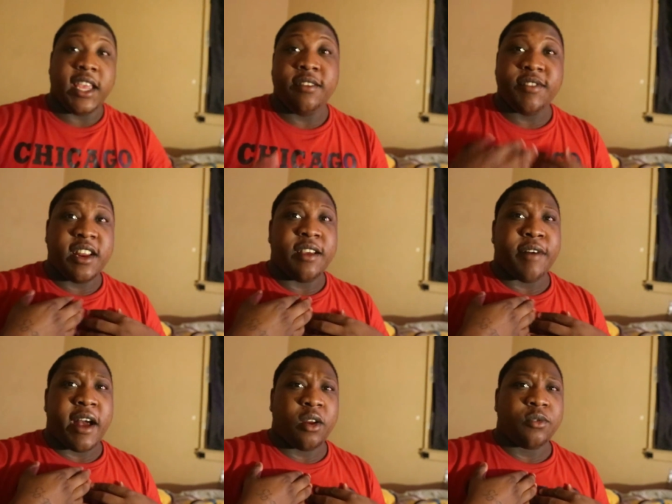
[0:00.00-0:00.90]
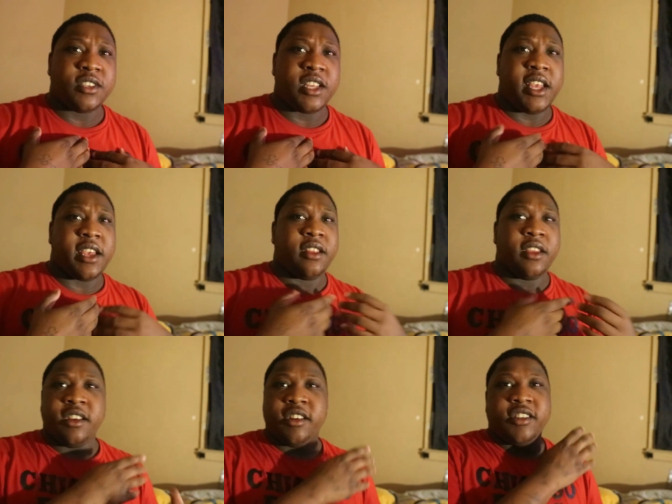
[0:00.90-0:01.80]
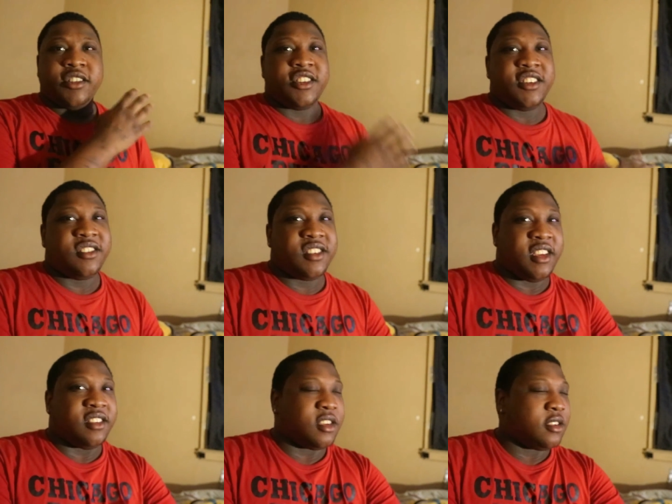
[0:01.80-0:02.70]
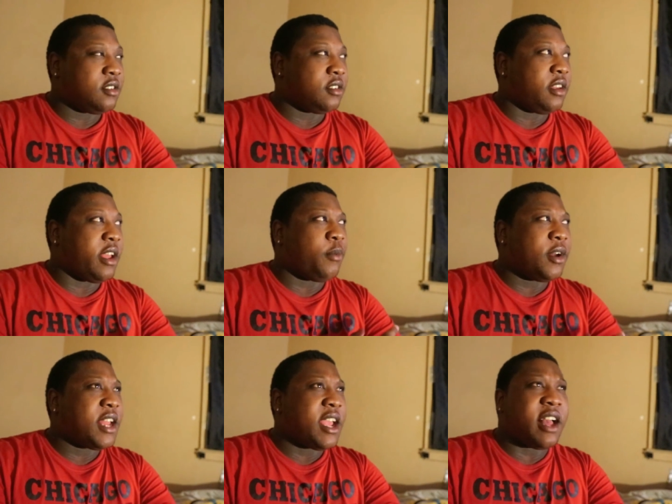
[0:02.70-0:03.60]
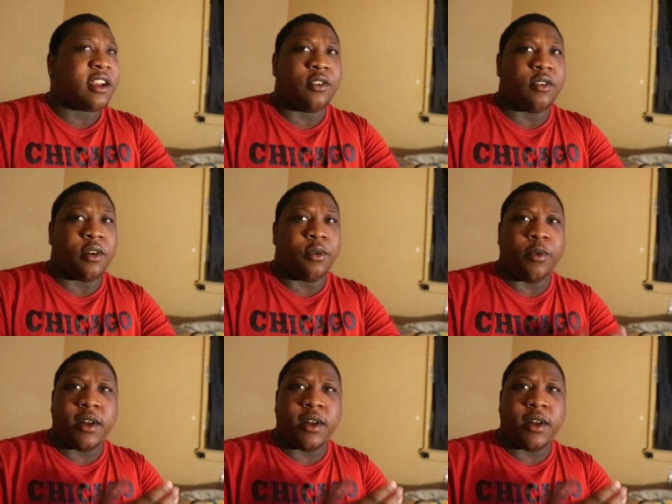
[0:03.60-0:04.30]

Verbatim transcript: even if I don't see it she sees it that one day I can grow.